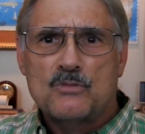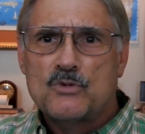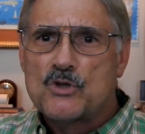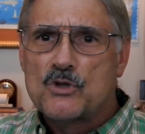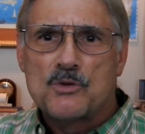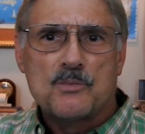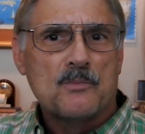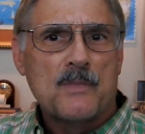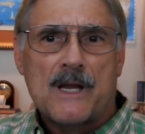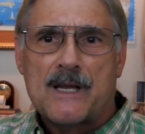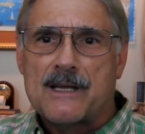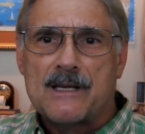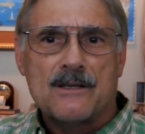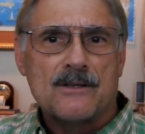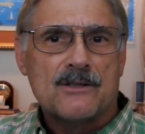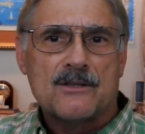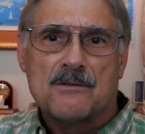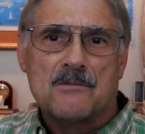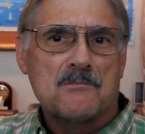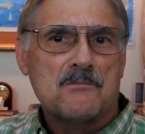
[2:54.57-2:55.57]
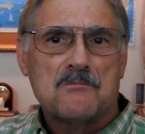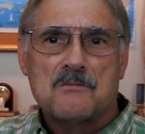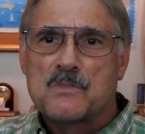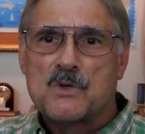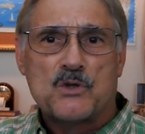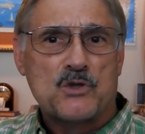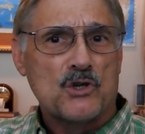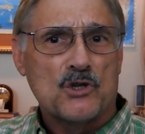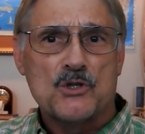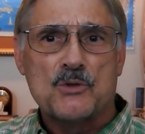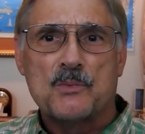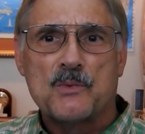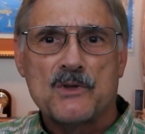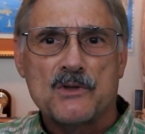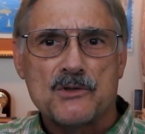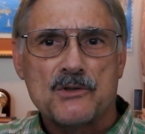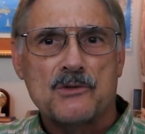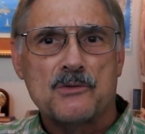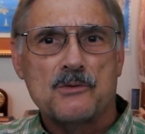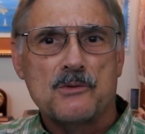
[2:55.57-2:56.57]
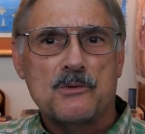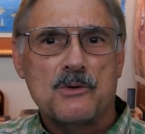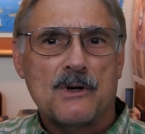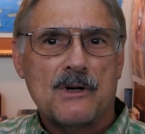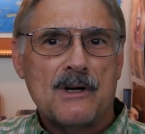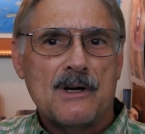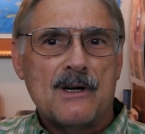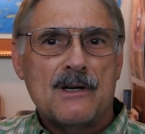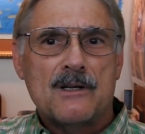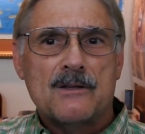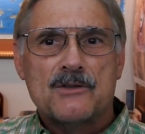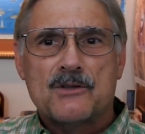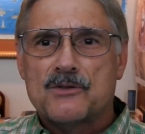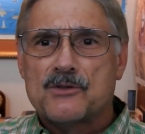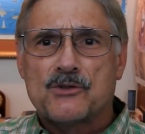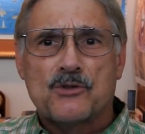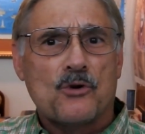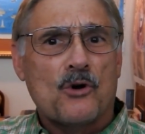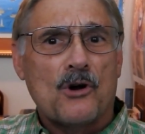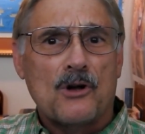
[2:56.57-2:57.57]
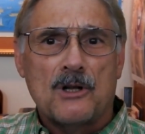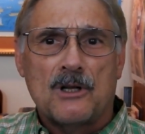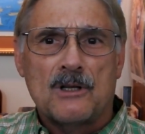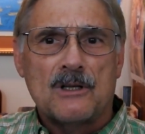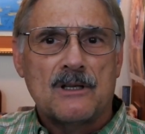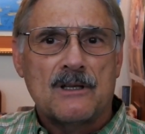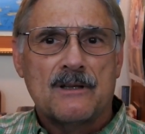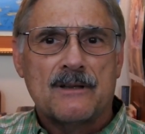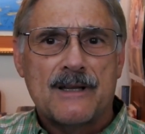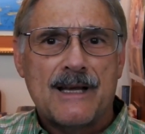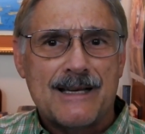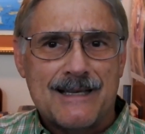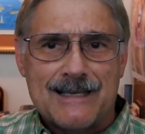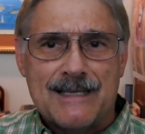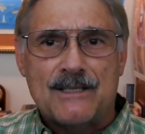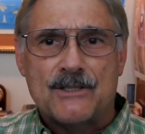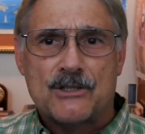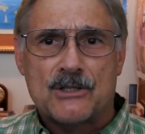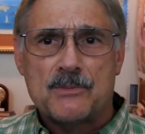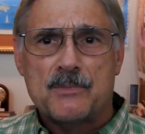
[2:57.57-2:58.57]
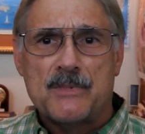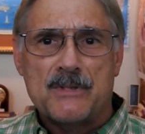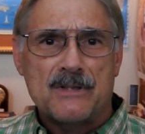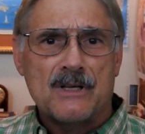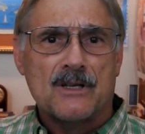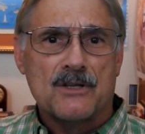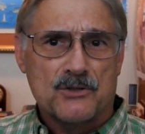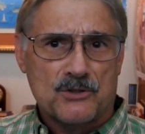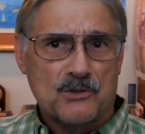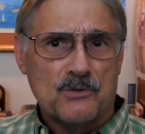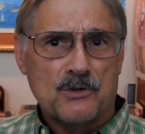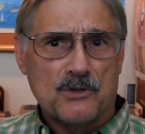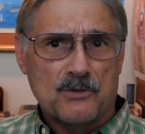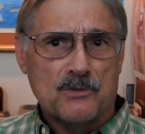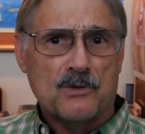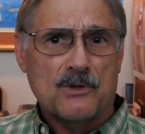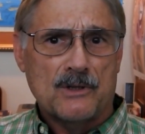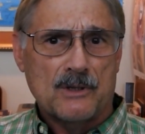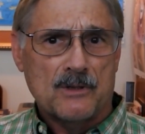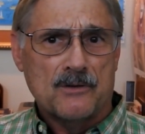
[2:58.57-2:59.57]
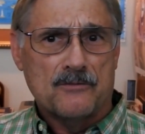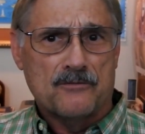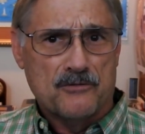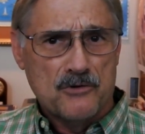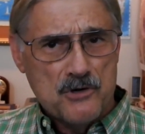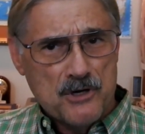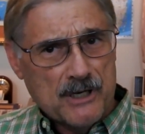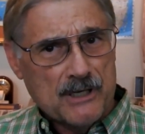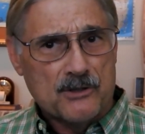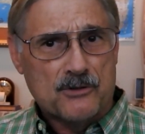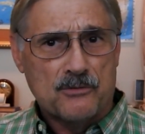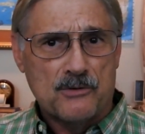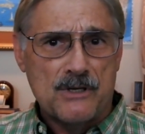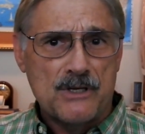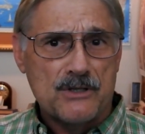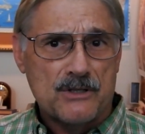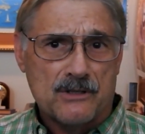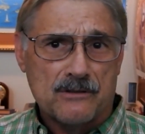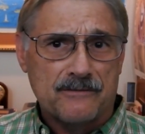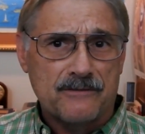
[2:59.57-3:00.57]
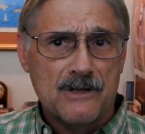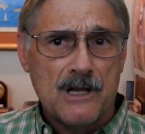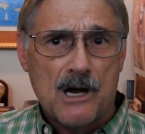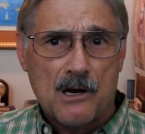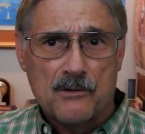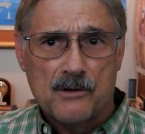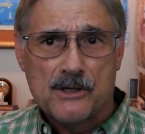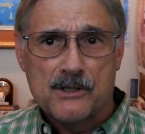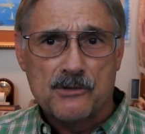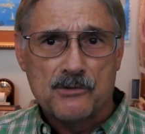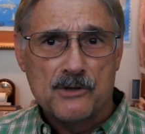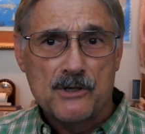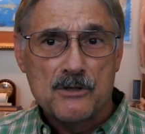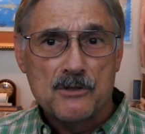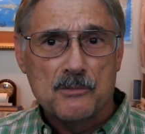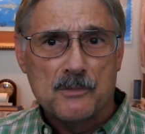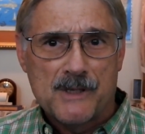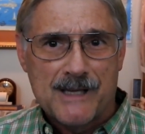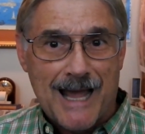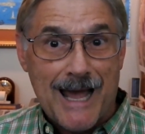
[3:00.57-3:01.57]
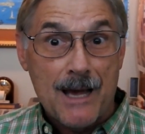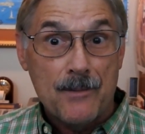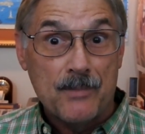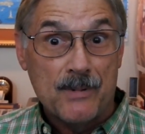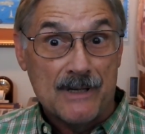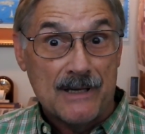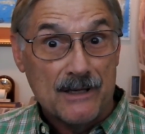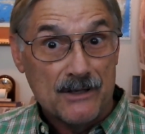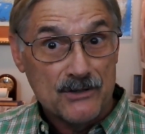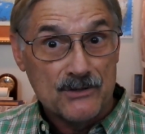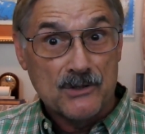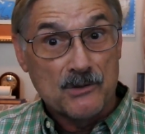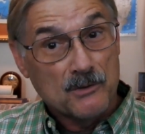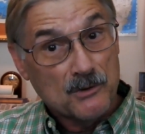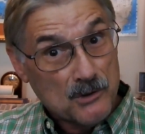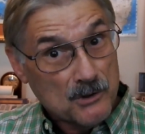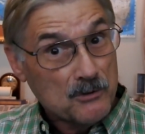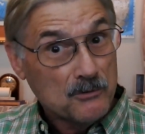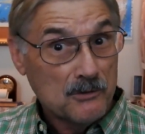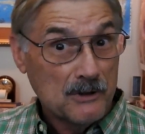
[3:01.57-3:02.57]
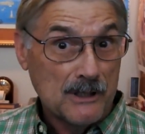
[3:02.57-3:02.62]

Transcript: just making some adjustments to soil that needs to be done so that the fruiting trees and the flowering trees will be happiest and look